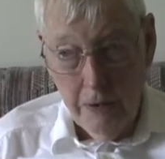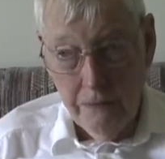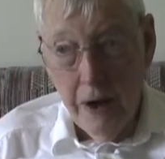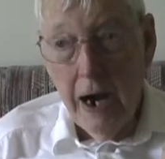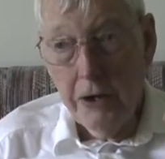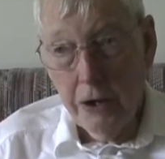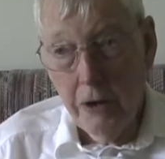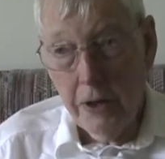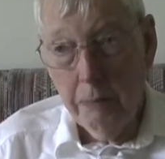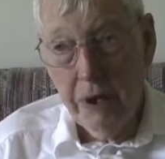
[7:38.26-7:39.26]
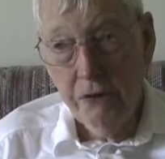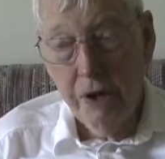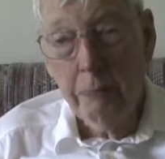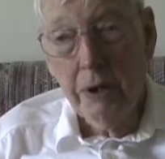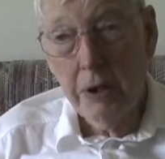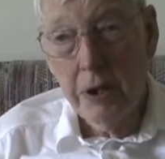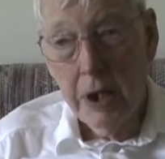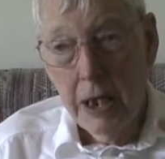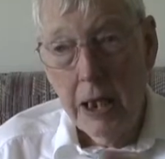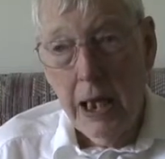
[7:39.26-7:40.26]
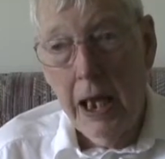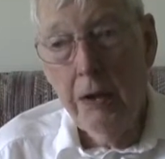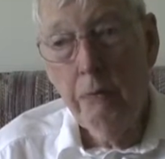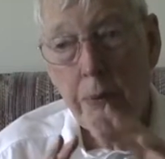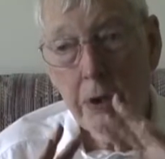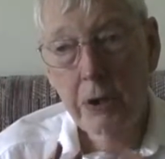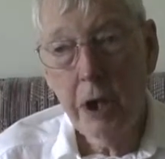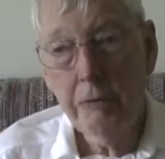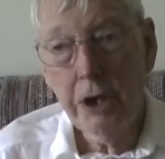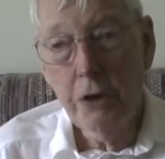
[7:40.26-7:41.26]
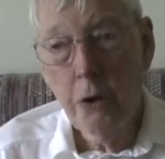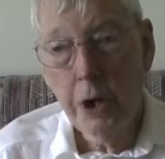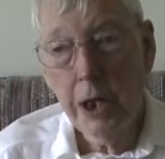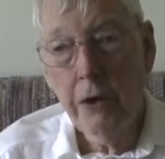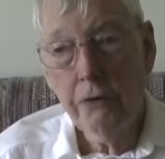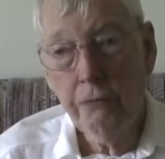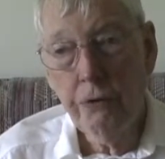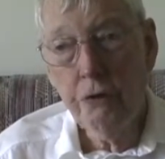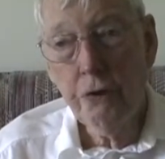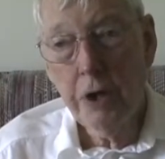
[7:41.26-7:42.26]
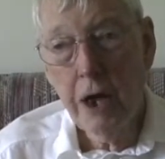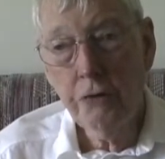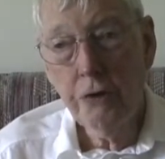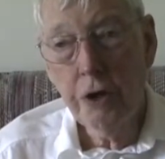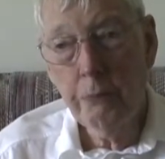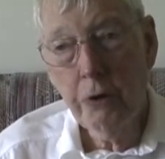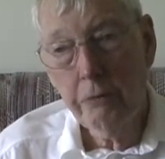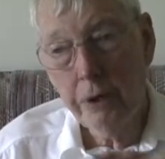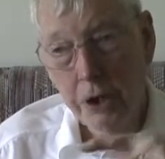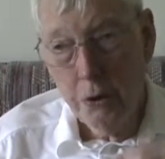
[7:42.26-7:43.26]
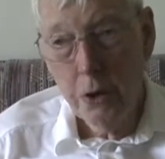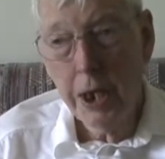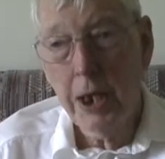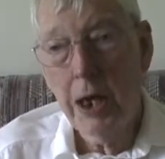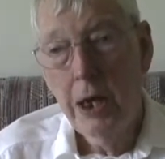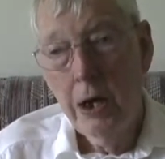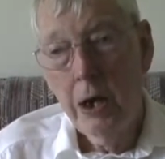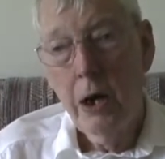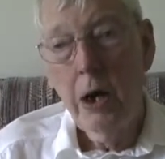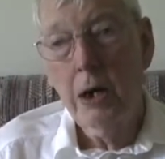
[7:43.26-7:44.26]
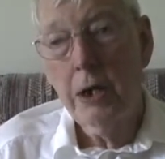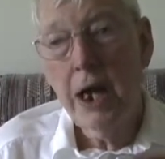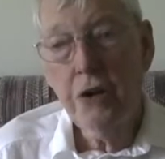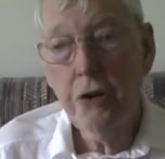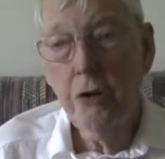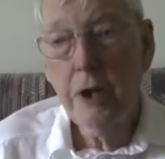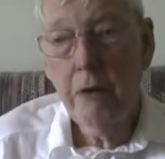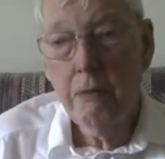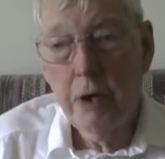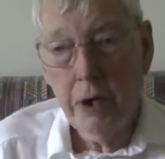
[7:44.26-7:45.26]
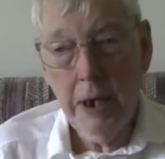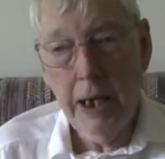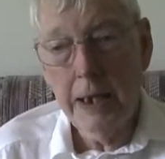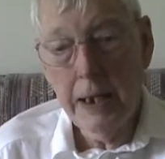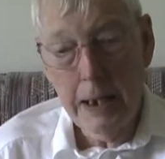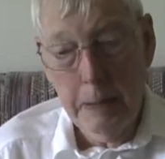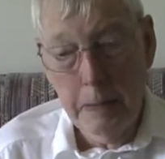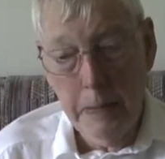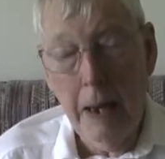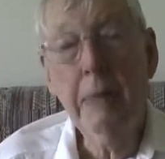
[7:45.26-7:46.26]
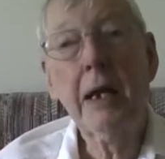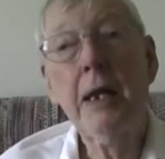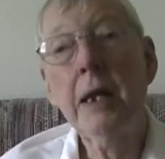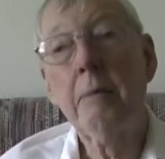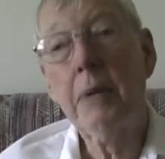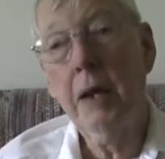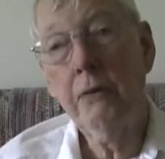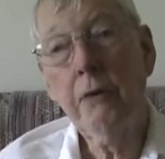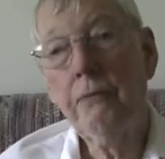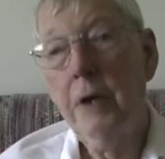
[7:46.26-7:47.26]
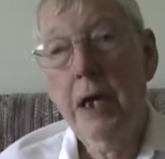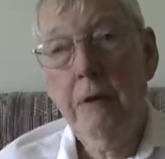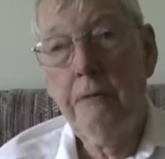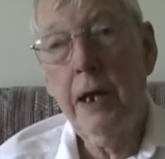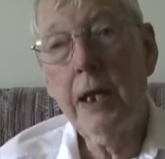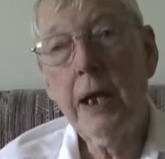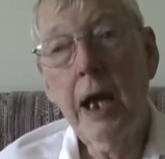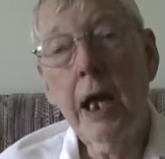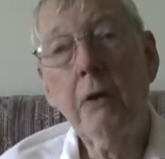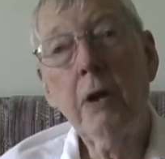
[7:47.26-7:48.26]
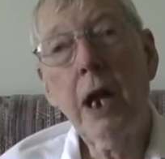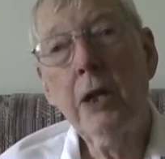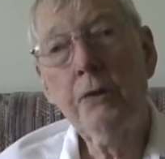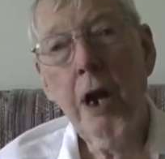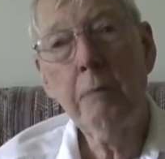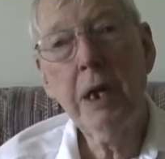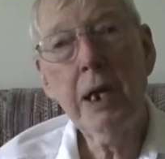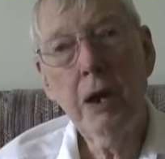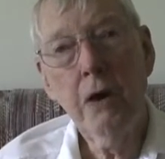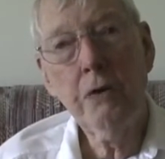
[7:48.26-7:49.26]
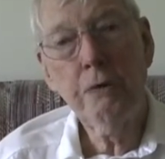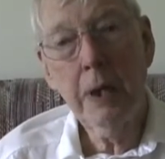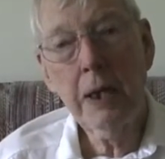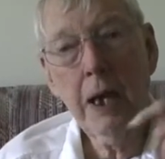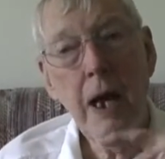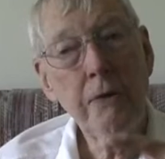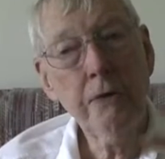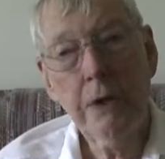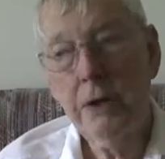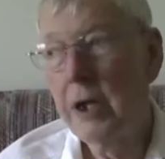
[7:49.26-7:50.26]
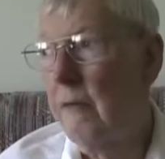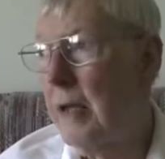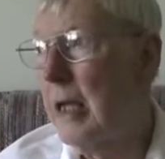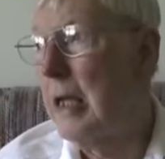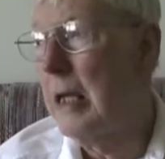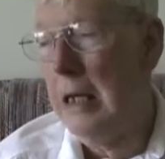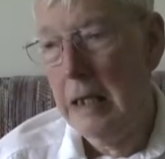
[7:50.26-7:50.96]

fire, you know, that big Zeppelin. He put it on a recording. He was the first announcer to put a recording on national network, and I met him. He was a friendly guy, and when I started meeting all these big guys in TV,